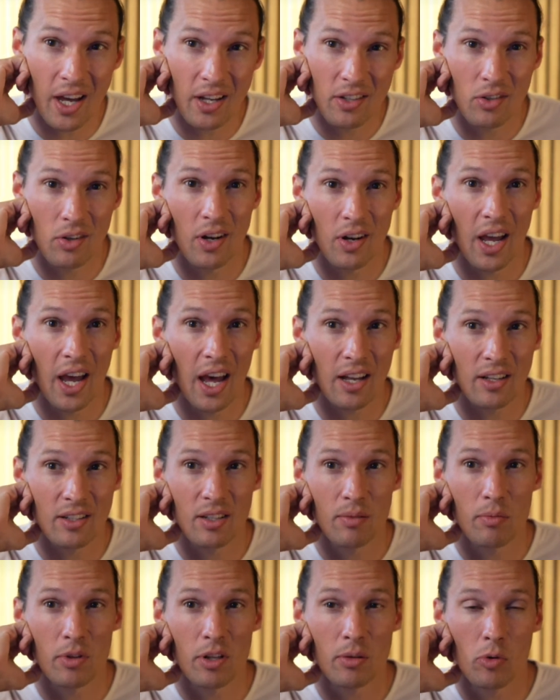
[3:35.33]
So to add
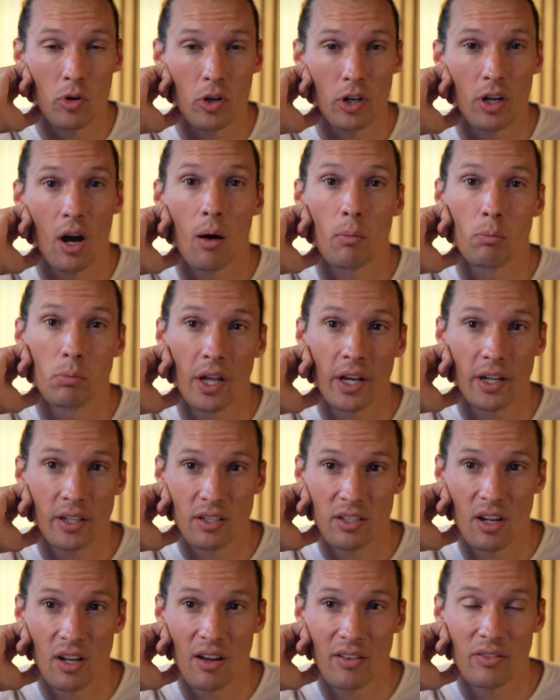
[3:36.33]
some of the more complex
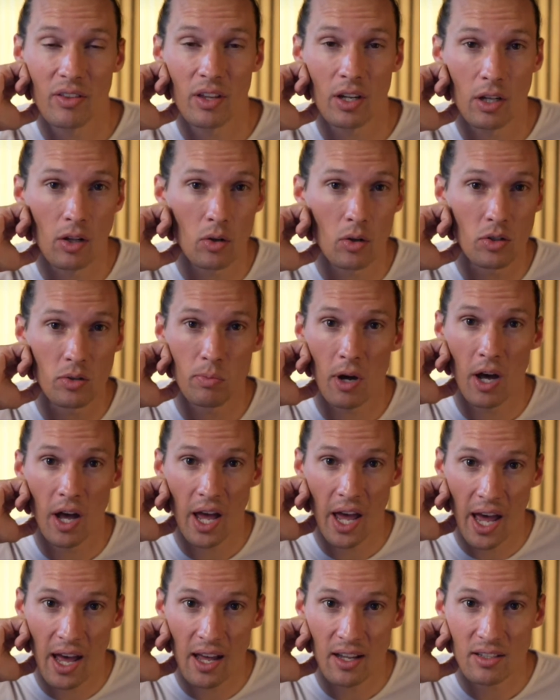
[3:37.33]
stuff that Closebot
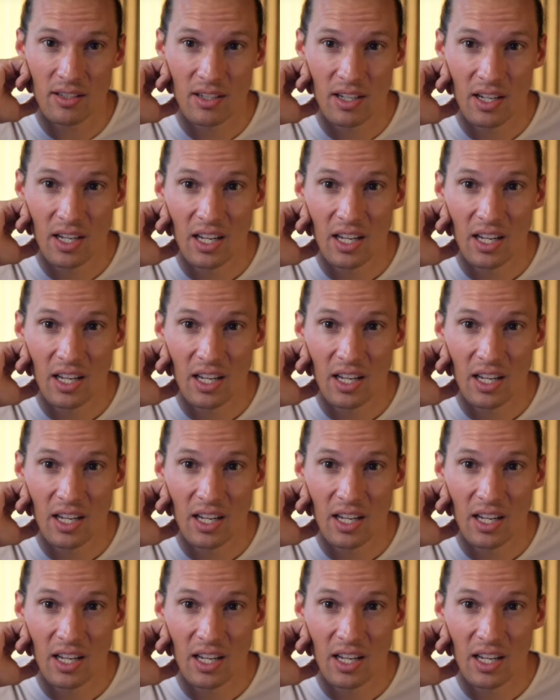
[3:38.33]
has,